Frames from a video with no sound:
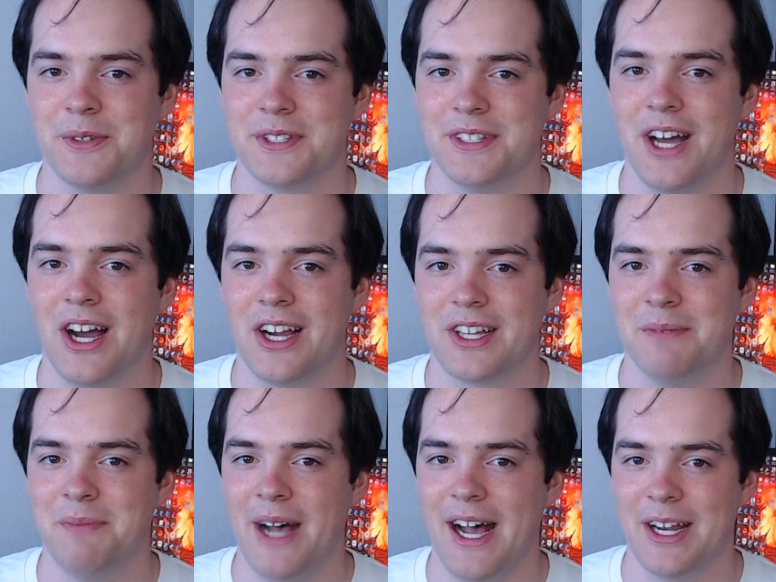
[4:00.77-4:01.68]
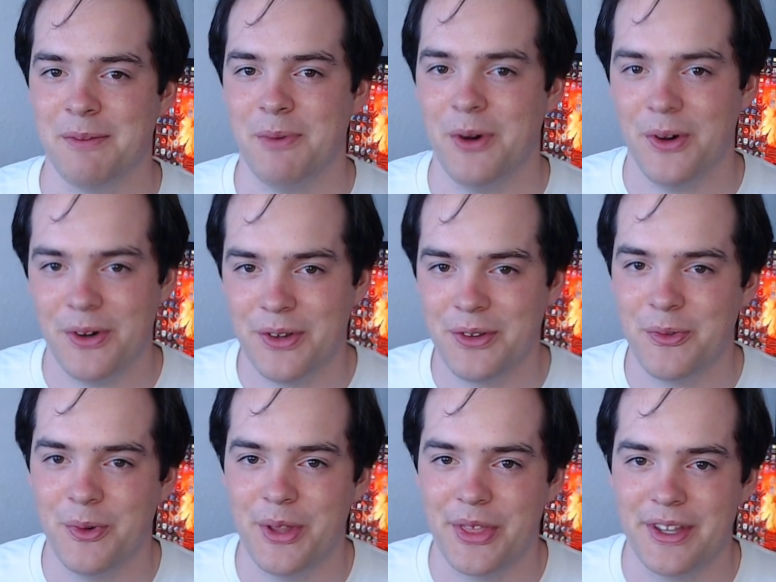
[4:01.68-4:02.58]
not compatible
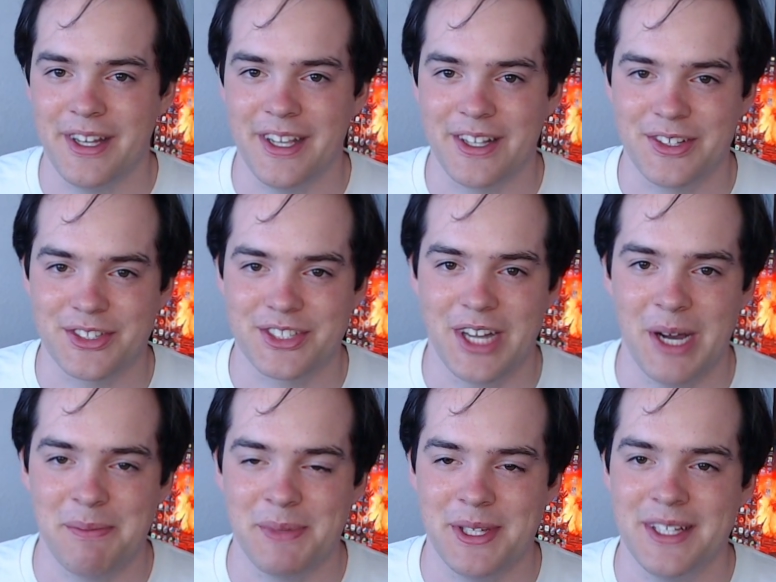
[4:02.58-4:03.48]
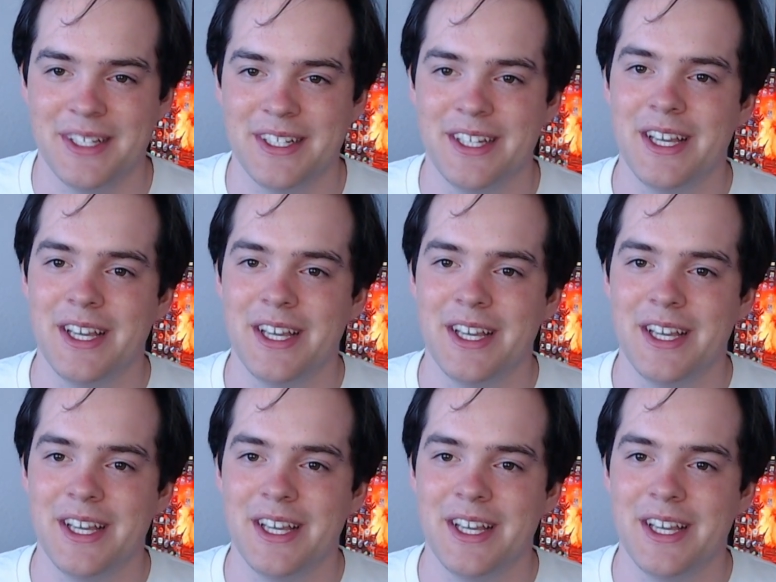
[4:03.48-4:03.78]
with an English copy.